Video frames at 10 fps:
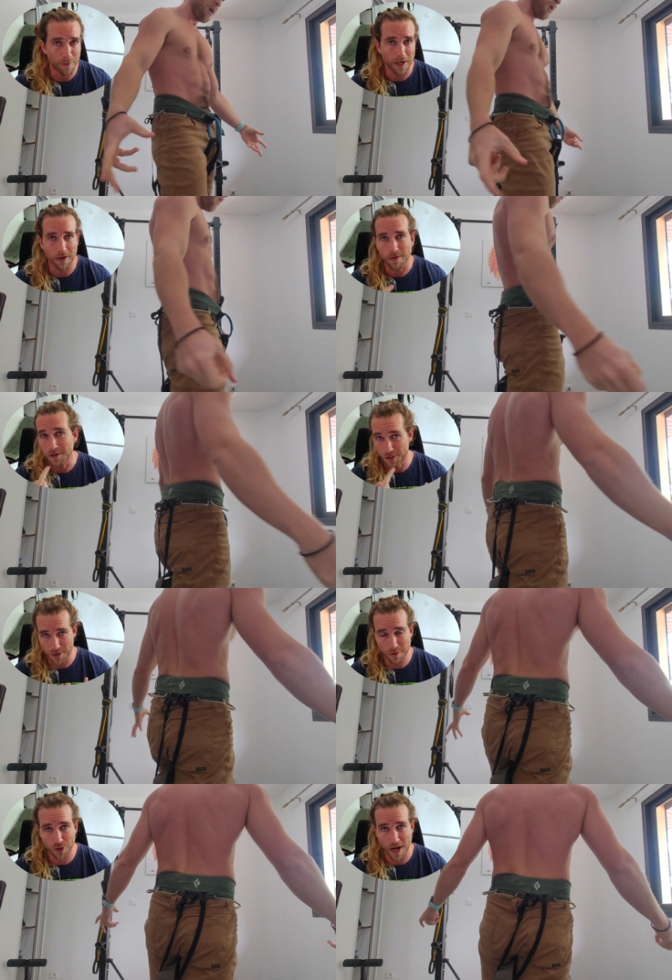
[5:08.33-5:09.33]
for you. Do
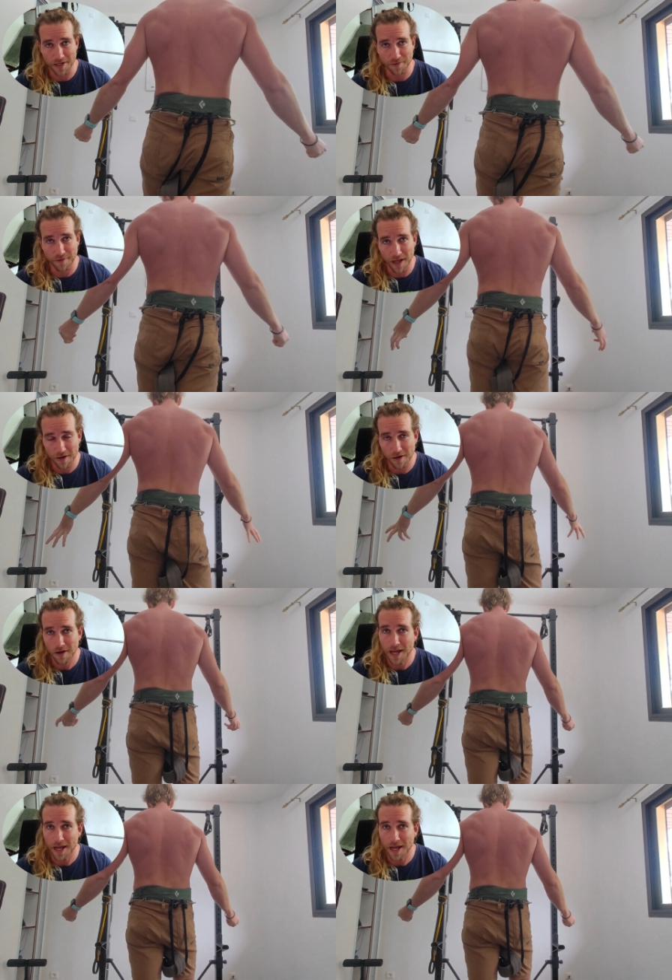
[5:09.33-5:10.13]
you train to failure,